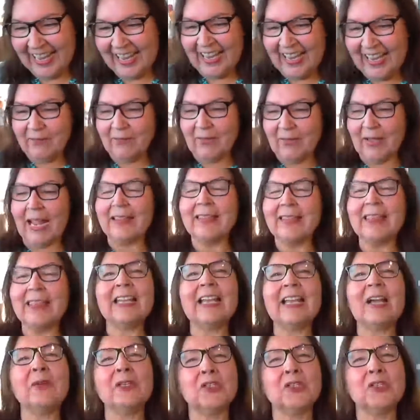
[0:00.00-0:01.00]
But I
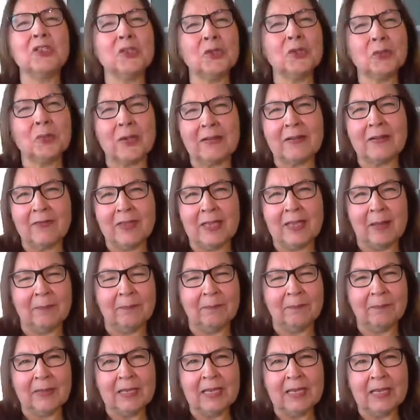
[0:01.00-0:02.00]
think I would choose one of
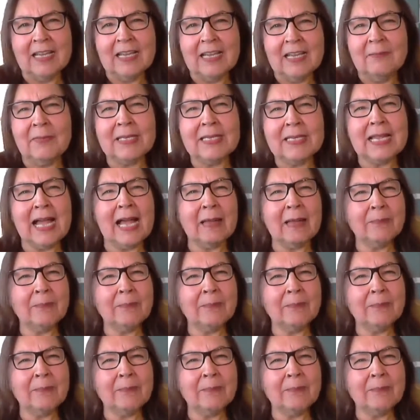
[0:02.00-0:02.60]
them, but not